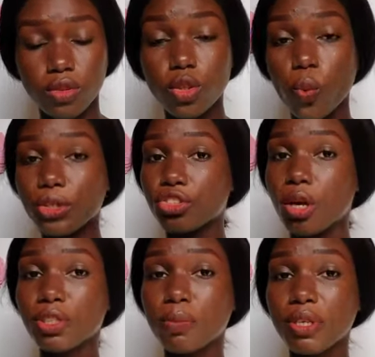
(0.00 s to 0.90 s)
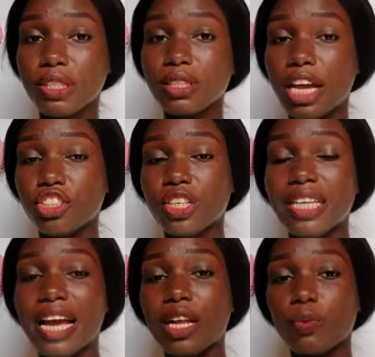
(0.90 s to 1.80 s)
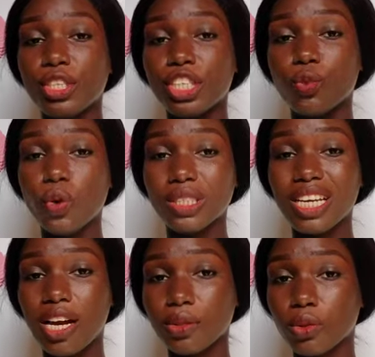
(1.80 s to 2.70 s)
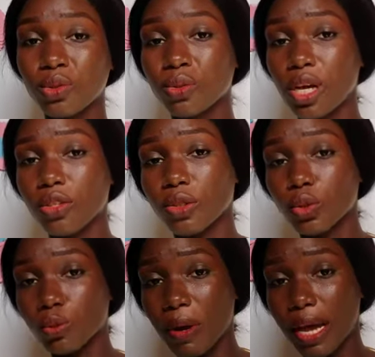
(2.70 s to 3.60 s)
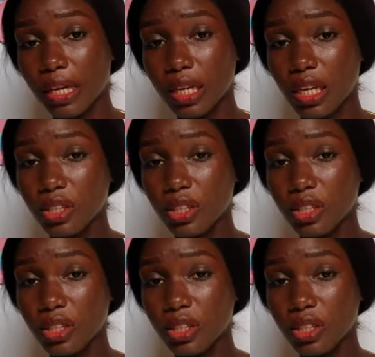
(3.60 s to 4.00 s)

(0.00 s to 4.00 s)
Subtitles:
So with dropshipping, I usually had within 1,000 to 2,000 to my,